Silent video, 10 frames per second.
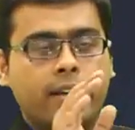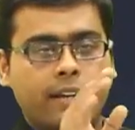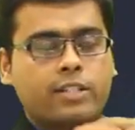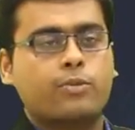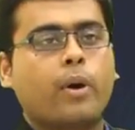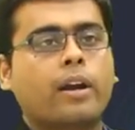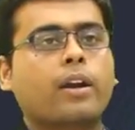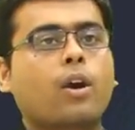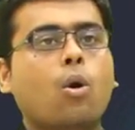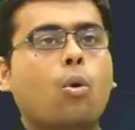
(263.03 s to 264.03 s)
Next one,
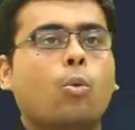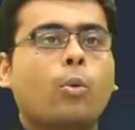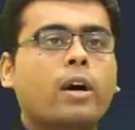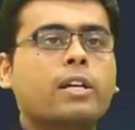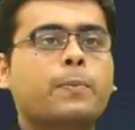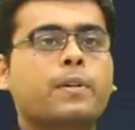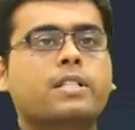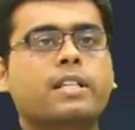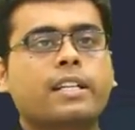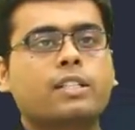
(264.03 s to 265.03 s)
what
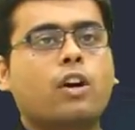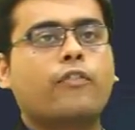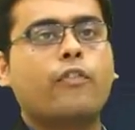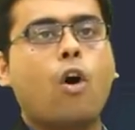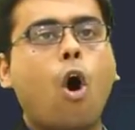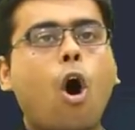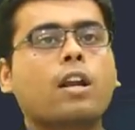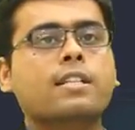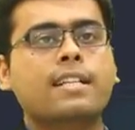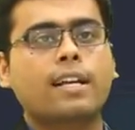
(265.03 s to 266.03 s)
percentage of
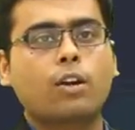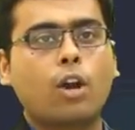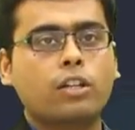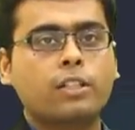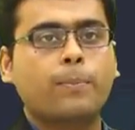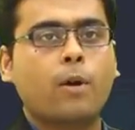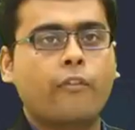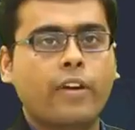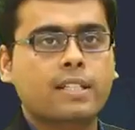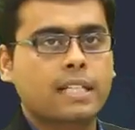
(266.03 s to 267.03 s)
all psychology
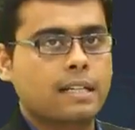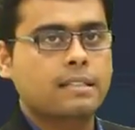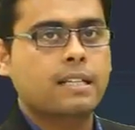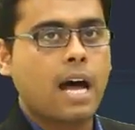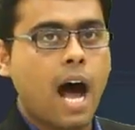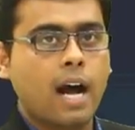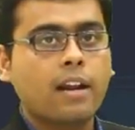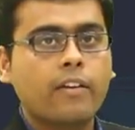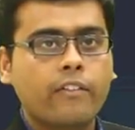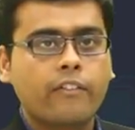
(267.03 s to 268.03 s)
professors
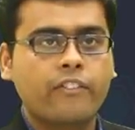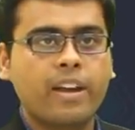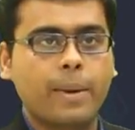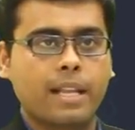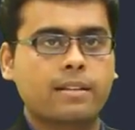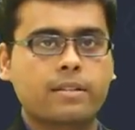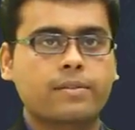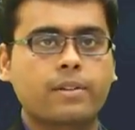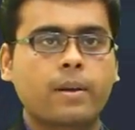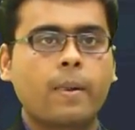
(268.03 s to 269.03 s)
are females?
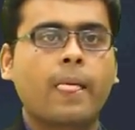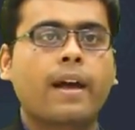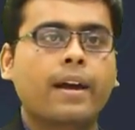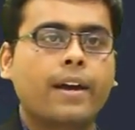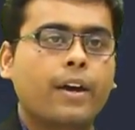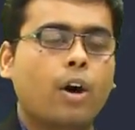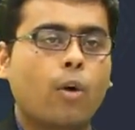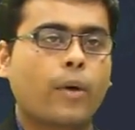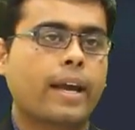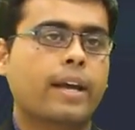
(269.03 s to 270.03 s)

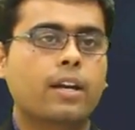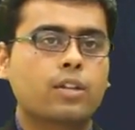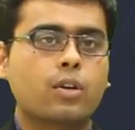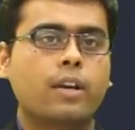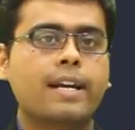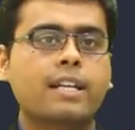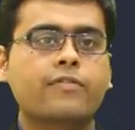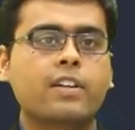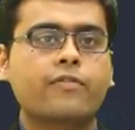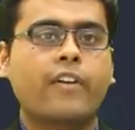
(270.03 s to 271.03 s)
Okay, so let us
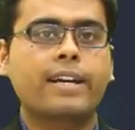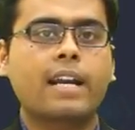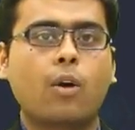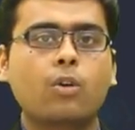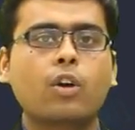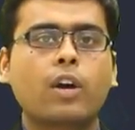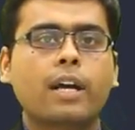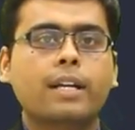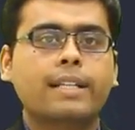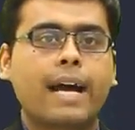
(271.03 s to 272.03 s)
first find out
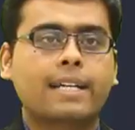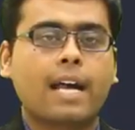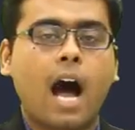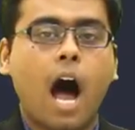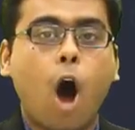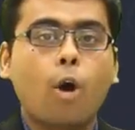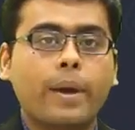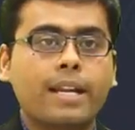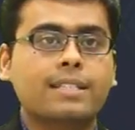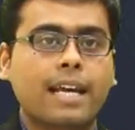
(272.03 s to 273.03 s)
that how
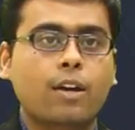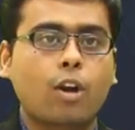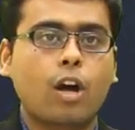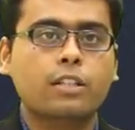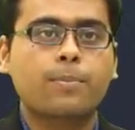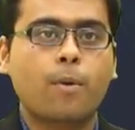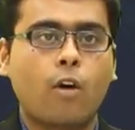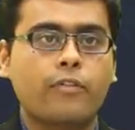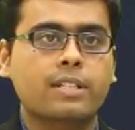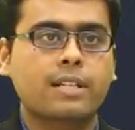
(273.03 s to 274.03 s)
many psychology
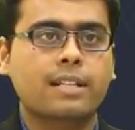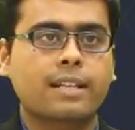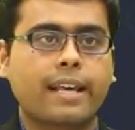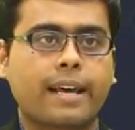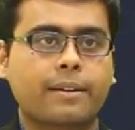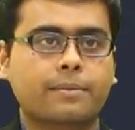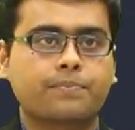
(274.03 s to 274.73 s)
professors are there.